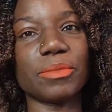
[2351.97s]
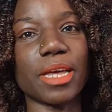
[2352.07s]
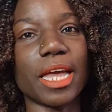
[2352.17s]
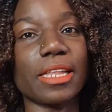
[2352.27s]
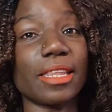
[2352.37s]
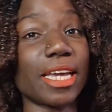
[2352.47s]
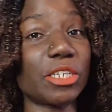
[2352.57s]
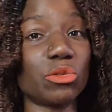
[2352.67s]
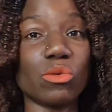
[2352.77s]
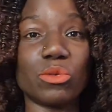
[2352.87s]
I
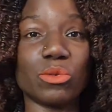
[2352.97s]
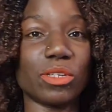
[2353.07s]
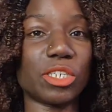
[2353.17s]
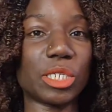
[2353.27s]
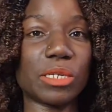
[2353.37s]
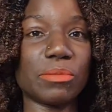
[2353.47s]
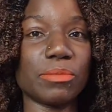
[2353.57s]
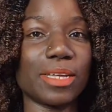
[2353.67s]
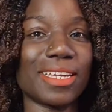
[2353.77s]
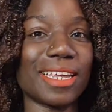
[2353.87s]
like to go to the
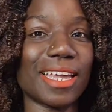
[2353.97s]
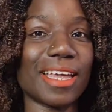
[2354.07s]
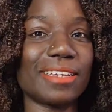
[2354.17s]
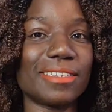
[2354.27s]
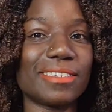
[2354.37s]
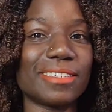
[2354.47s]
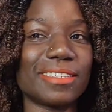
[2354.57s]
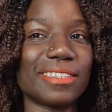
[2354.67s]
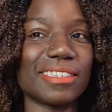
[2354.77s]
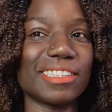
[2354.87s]
gym and I can't
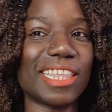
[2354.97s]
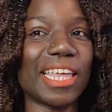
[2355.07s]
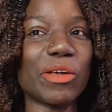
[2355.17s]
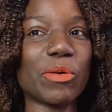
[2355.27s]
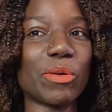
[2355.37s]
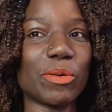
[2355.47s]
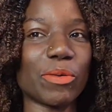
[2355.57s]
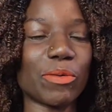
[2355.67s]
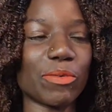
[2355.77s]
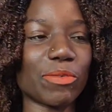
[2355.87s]
think
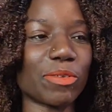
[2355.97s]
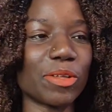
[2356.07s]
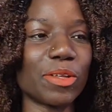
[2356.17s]
of